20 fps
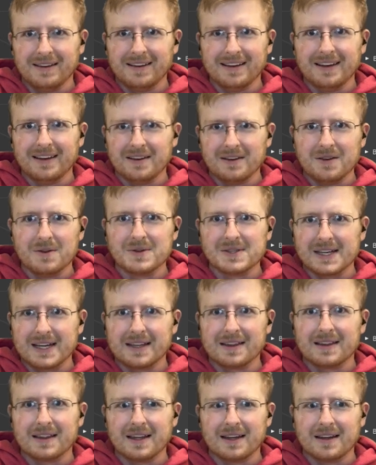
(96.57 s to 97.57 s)

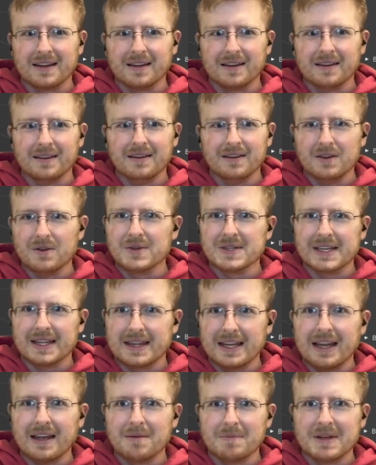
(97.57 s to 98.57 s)
using
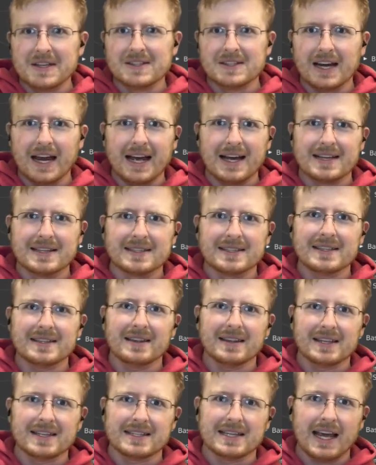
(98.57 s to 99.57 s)
the image as
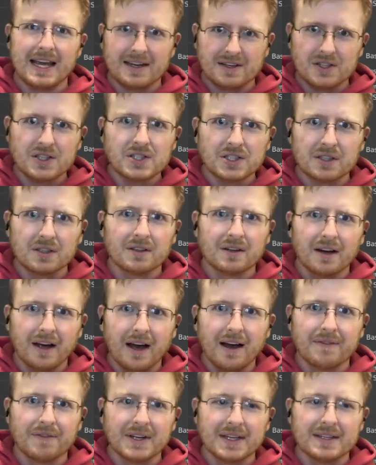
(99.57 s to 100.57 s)
the texture
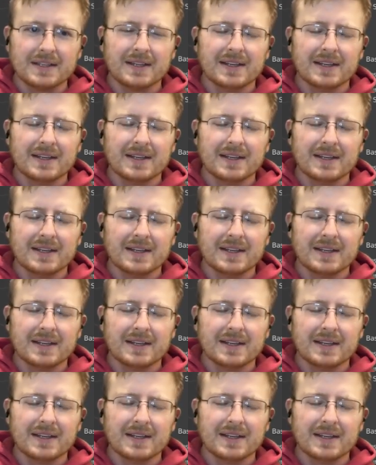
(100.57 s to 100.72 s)
of it.